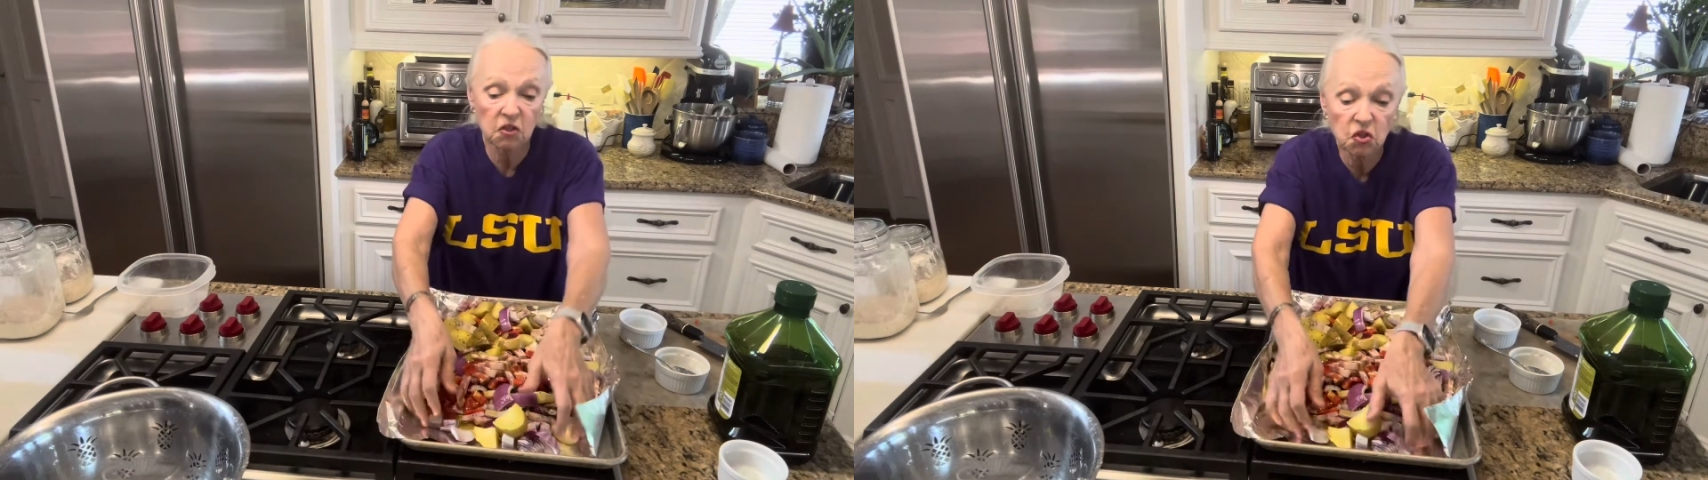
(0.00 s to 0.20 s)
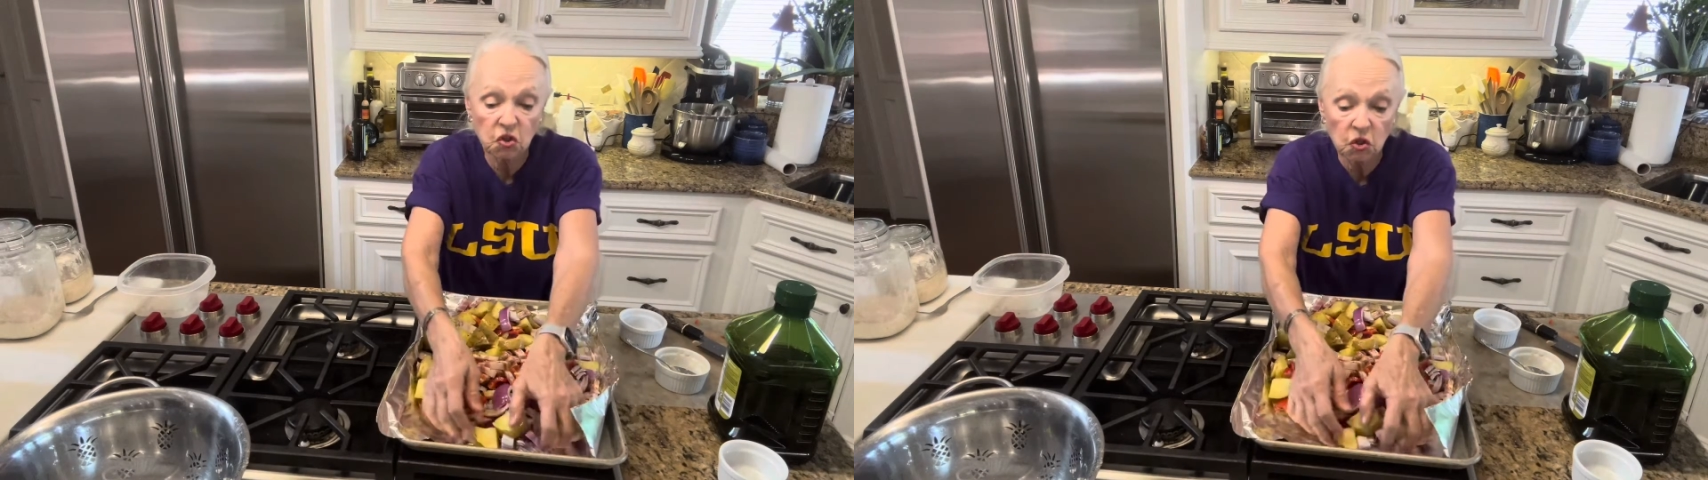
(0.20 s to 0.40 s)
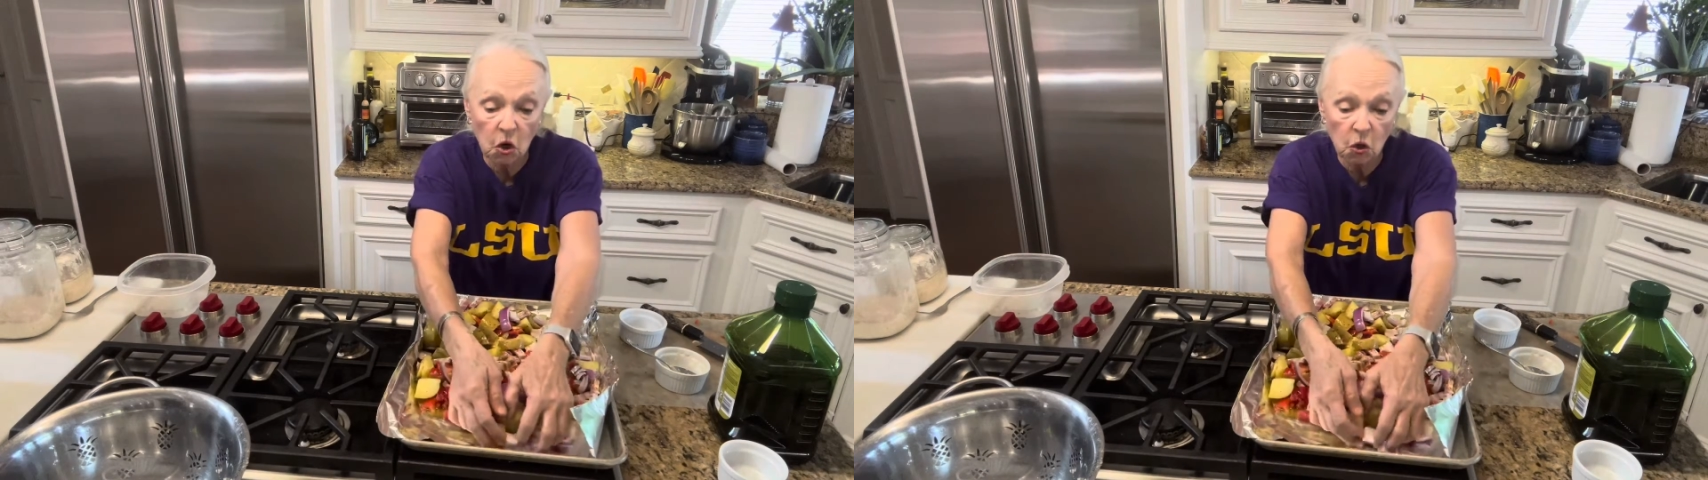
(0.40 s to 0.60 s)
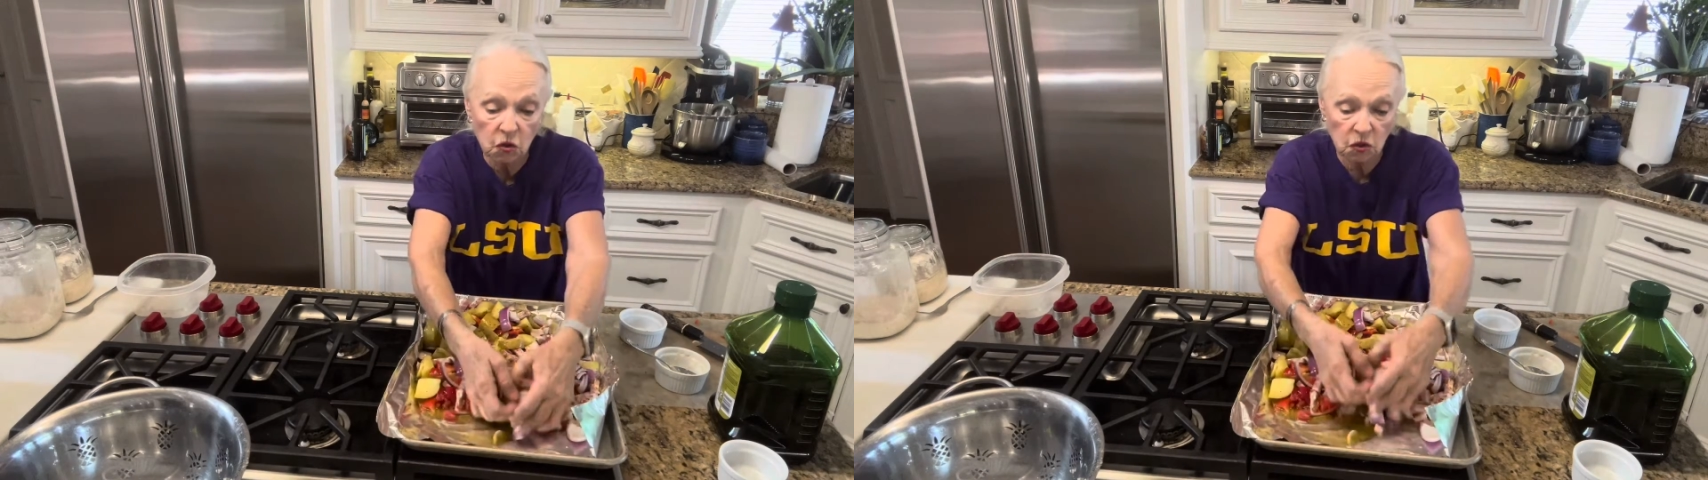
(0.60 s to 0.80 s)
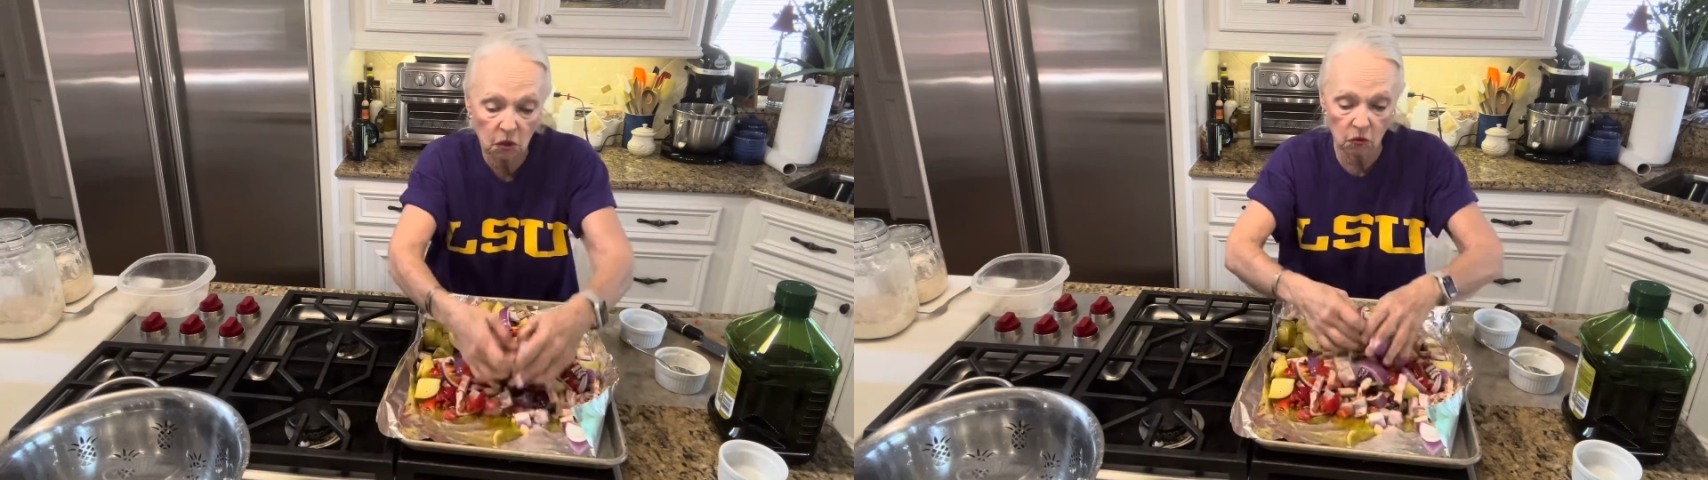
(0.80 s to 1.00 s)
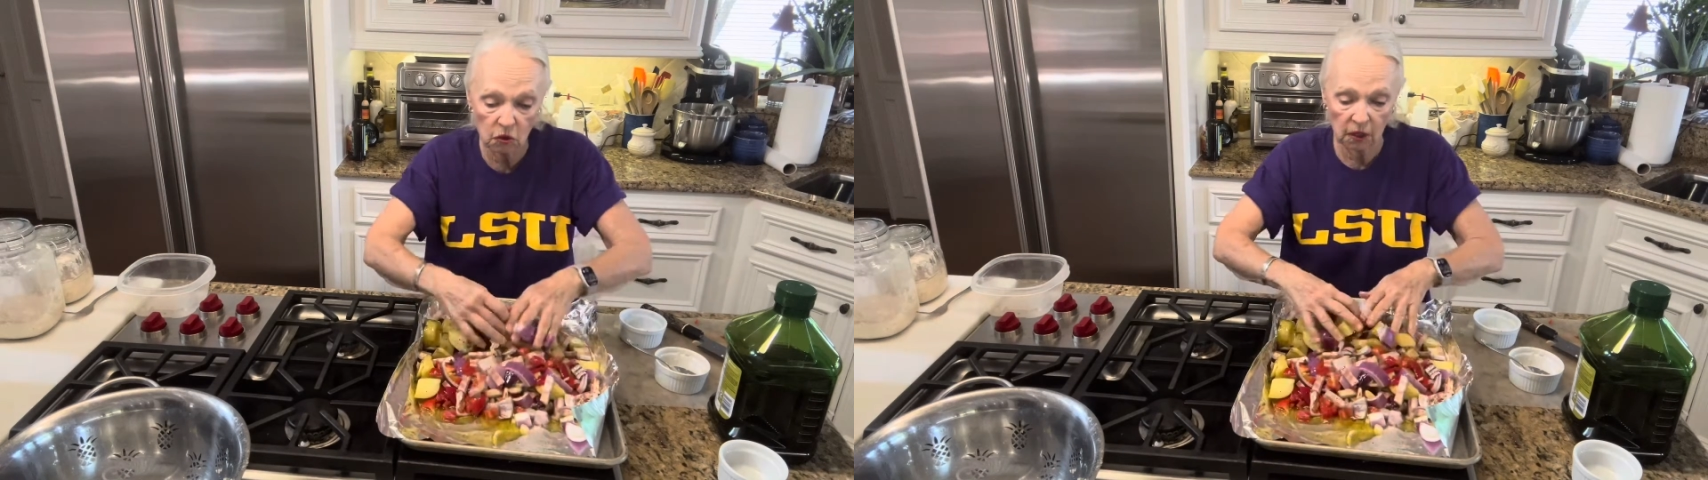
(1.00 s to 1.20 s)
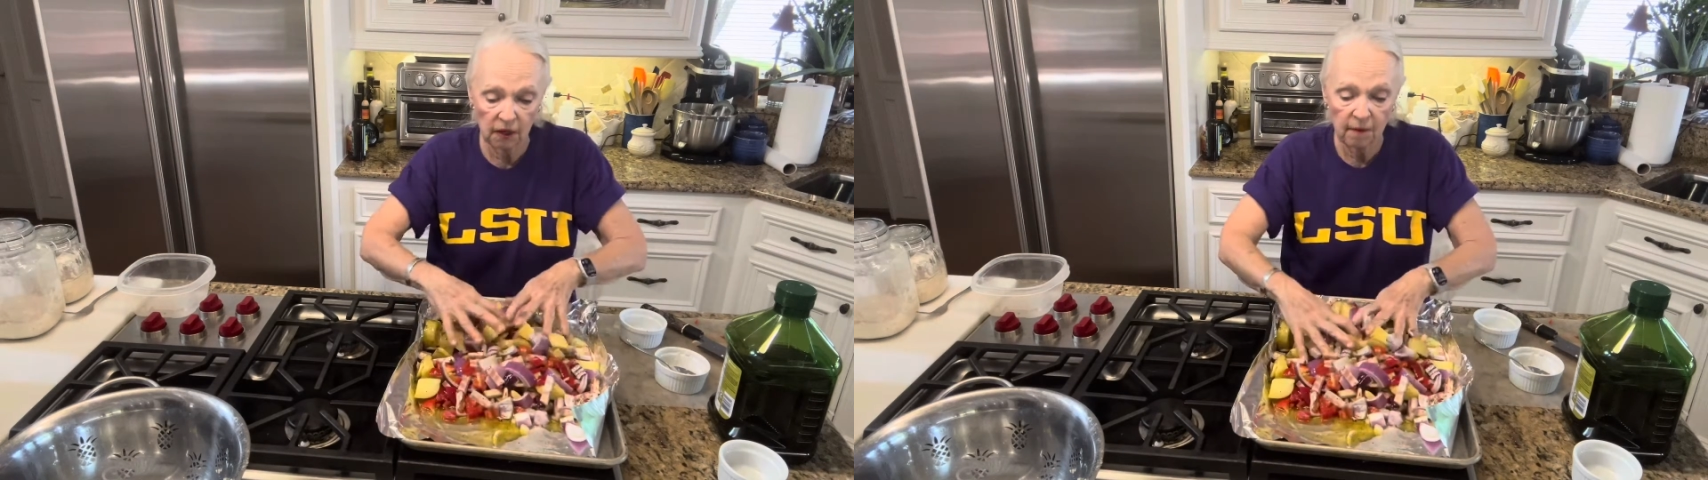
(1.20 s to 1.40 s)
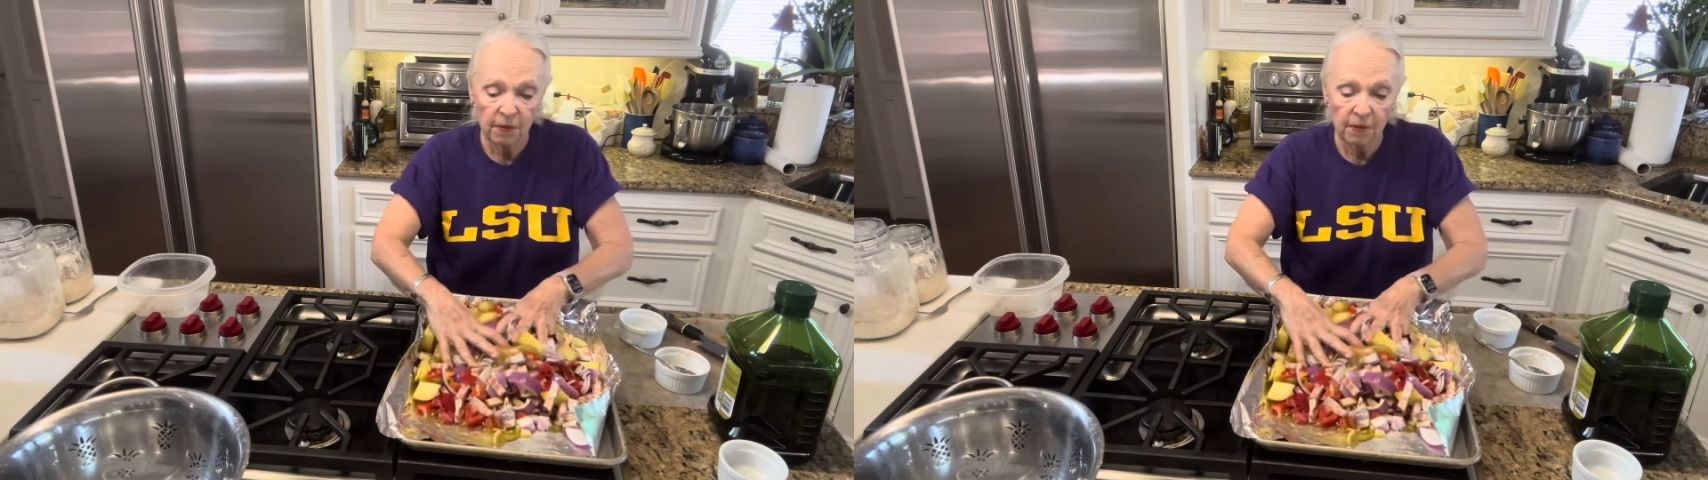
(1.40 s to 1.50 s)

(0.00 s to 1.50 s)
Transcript: so, so good.